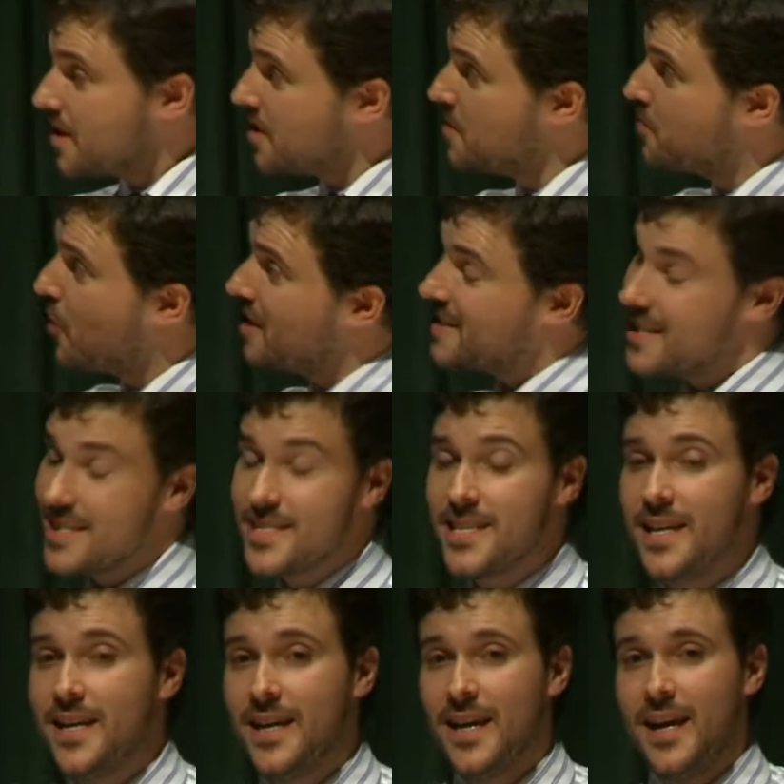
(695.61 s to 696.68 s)
The point is,
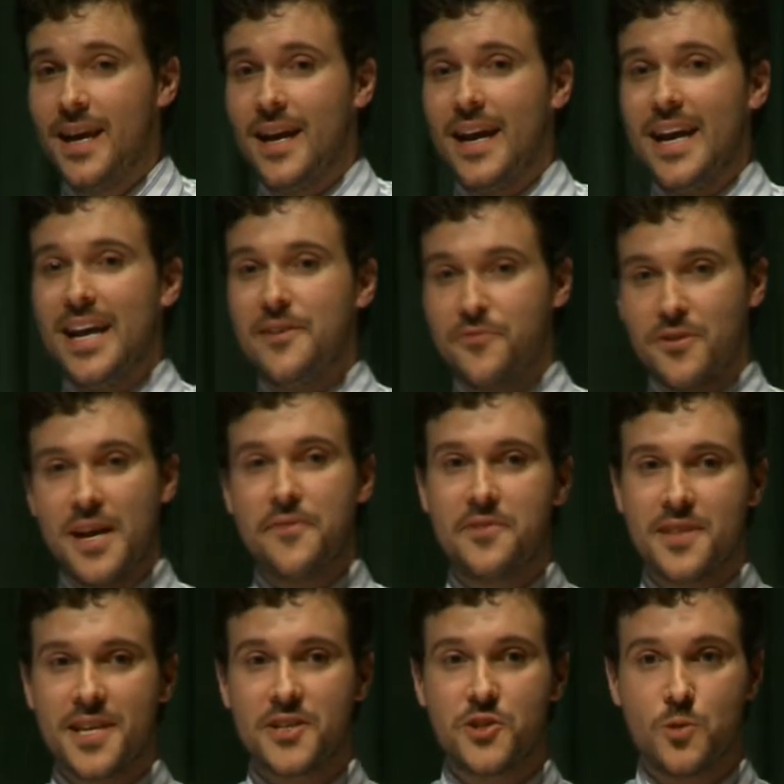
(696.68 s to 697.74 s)
for
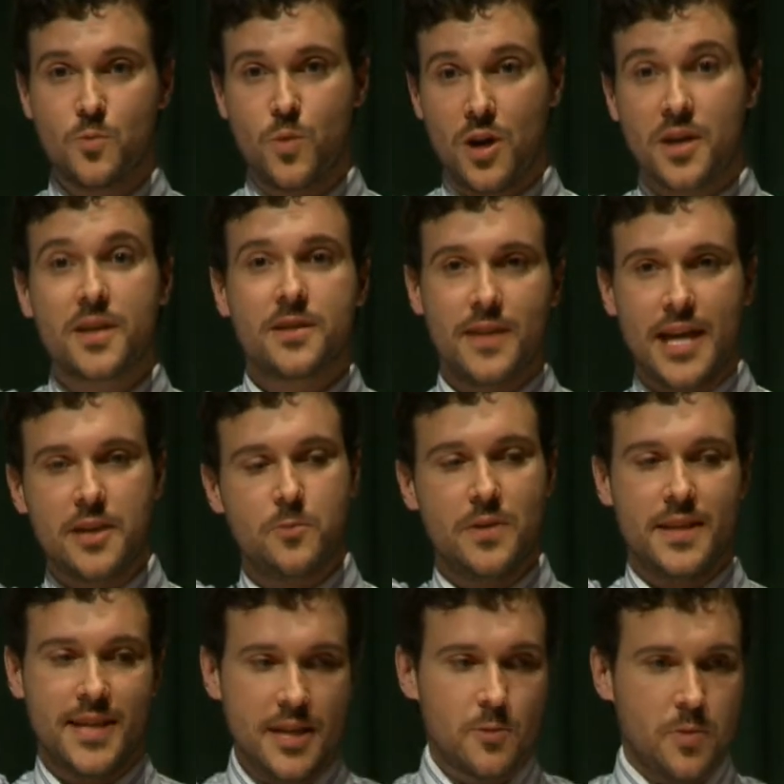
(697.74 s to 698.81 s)
everything to work like
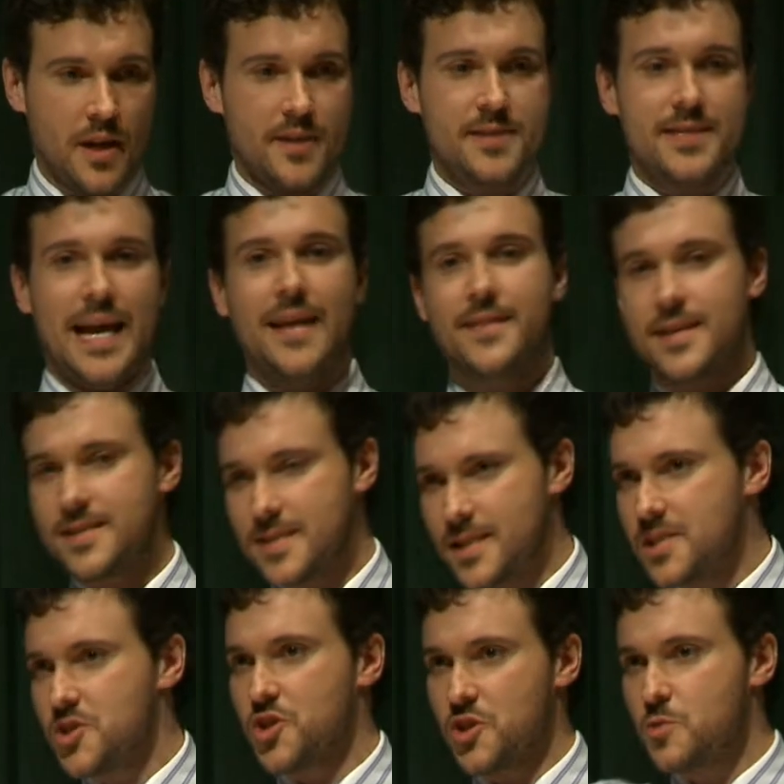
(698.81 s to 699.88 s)
we think we understand things, and
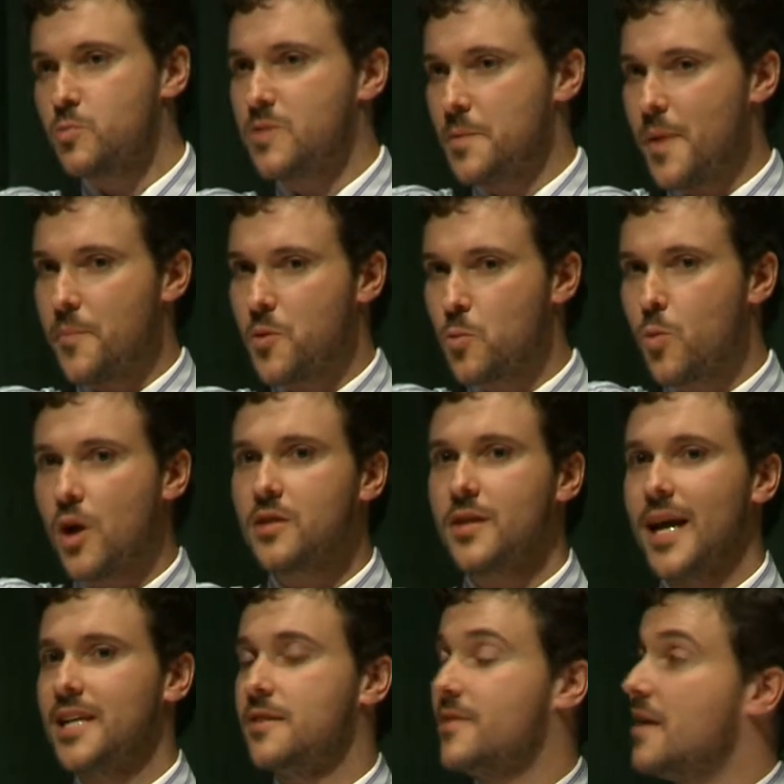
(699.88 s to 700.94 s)
this is just, remember, one
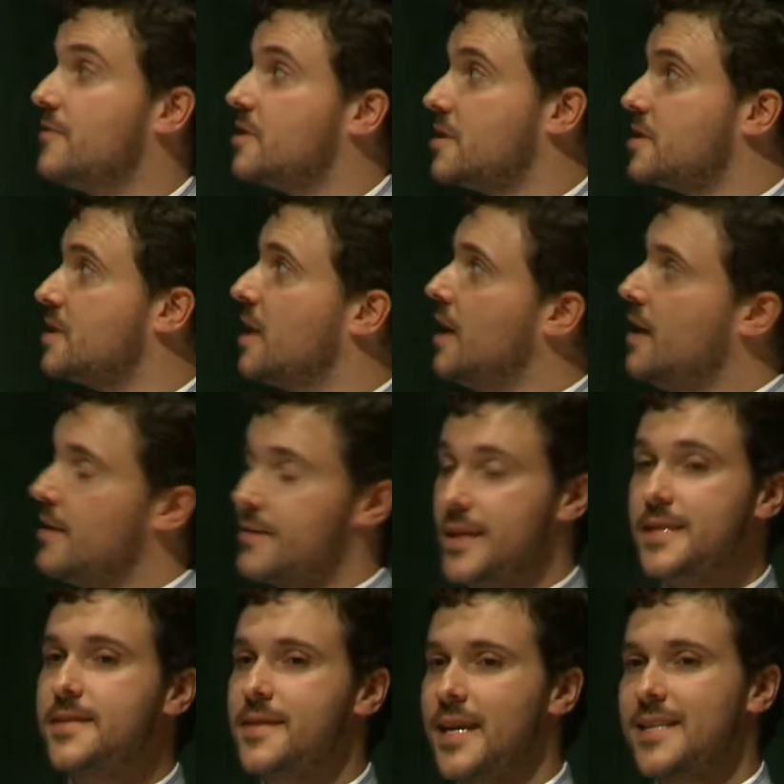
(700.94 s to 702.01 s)
line of evidence,
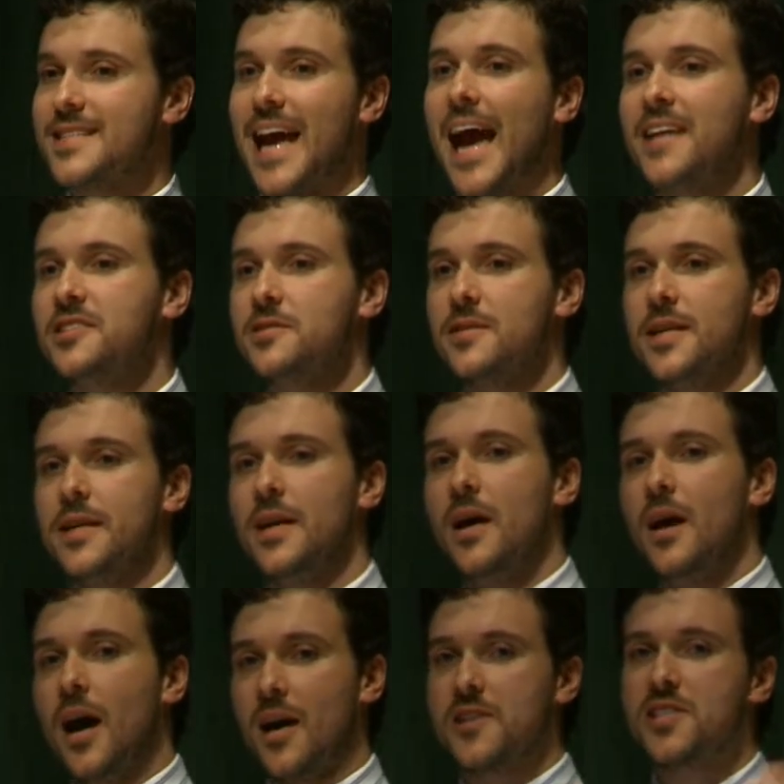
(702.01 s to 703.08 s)
these things actually
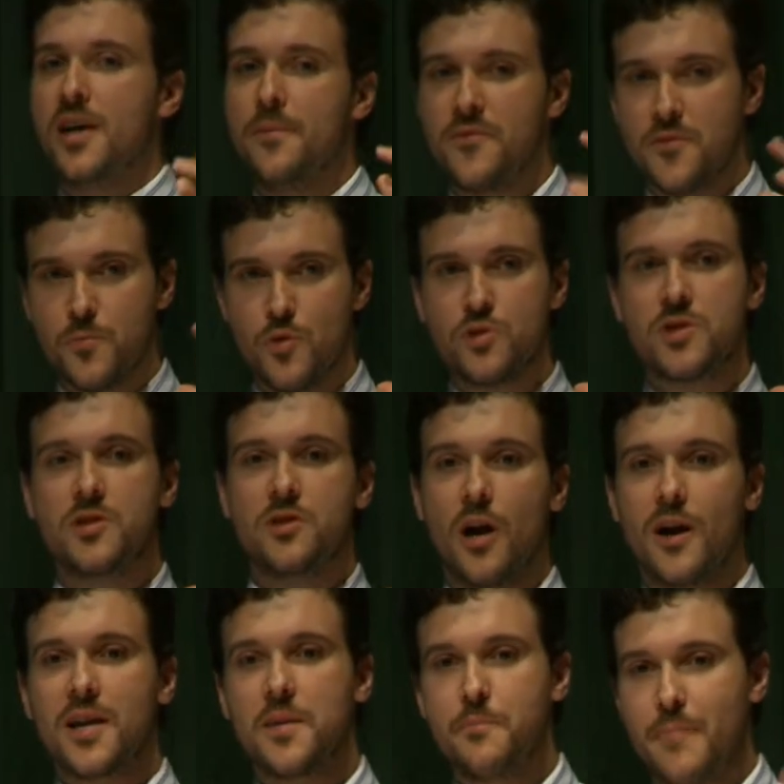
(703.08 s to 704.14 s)
are some of the most
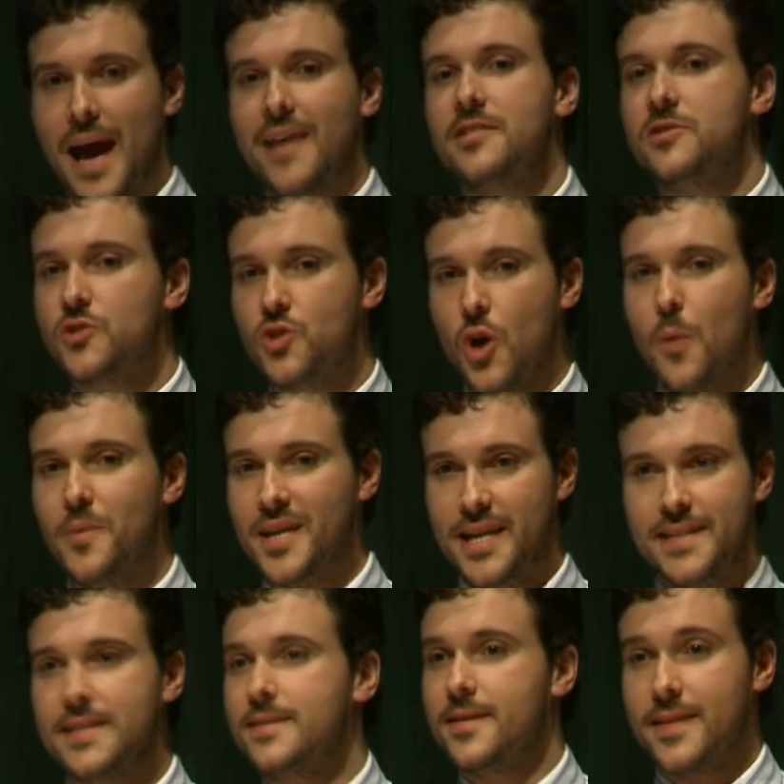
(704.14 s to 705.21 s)
dark
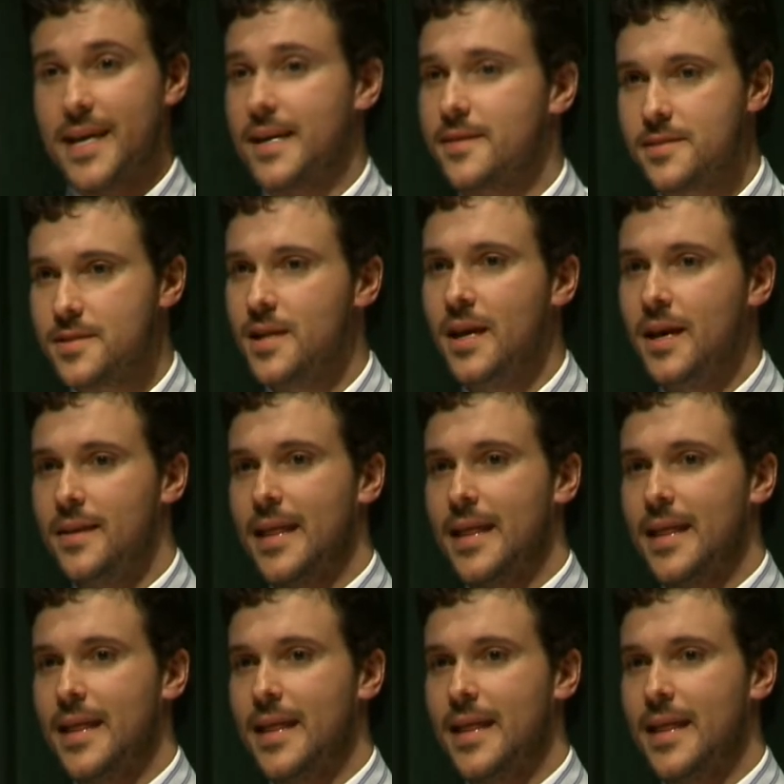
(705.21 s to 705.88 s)
matter-dominated things.